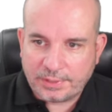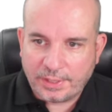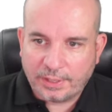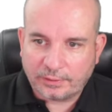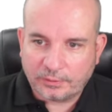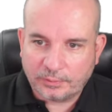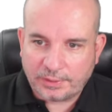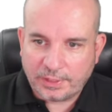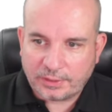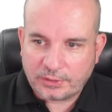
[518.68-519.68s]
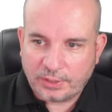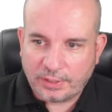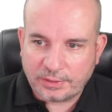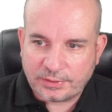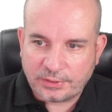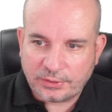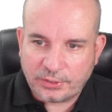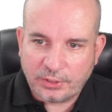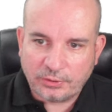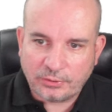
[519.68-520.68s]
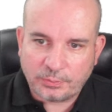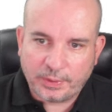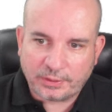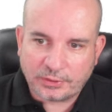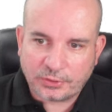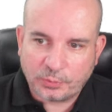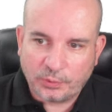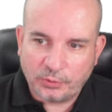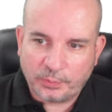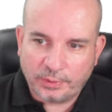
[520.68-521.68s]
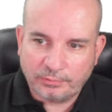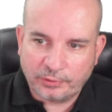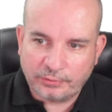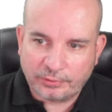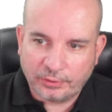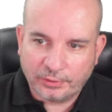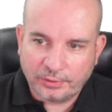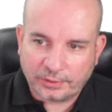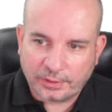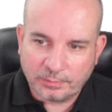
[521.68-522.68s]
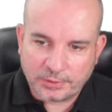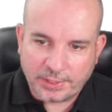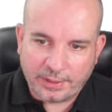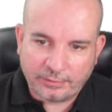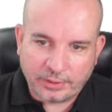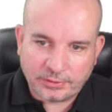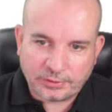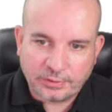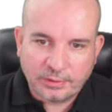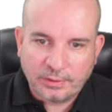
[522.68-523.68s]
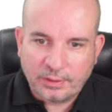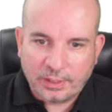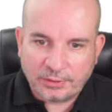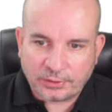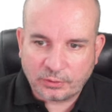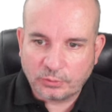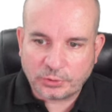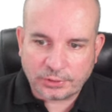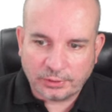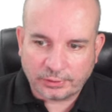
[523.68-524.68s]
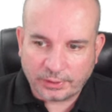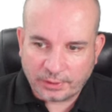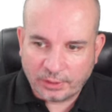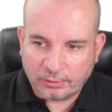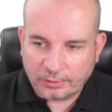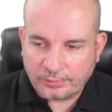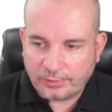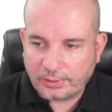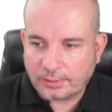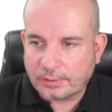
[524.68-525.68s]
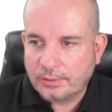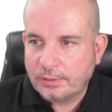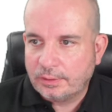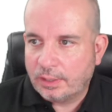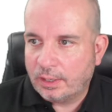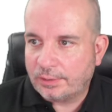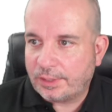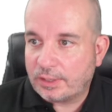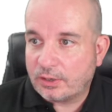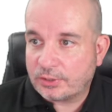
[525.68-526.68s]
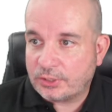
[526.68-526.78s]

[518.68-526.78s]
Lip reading: is the angle with the XJ. It's this huge, big swooping roofline that comes down. It's a gorgeous looking car, I think. They are